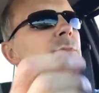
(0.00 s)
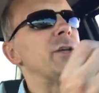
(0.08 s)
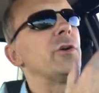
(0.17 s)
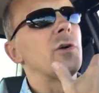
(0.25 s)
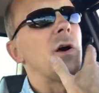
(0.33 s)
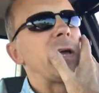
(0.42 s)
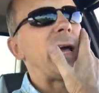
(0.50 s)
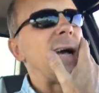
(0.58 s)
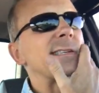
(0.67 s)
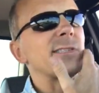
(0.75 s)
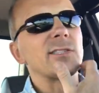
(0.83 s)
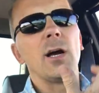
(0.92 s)
be good on
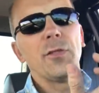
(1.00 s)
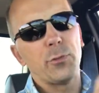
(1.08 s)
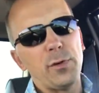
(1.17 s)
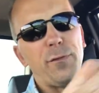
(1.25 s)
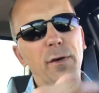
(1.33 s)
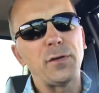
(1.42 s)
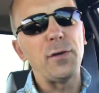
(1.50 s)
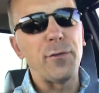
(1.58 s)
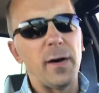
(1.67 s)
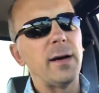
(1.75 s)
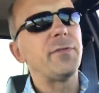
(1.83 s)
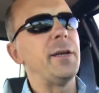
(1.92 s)
gas. It's got
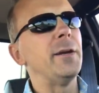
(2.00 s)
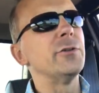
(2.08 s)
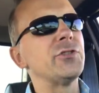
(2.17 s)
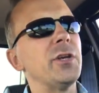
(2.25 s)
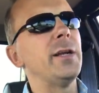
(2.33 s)
355 gears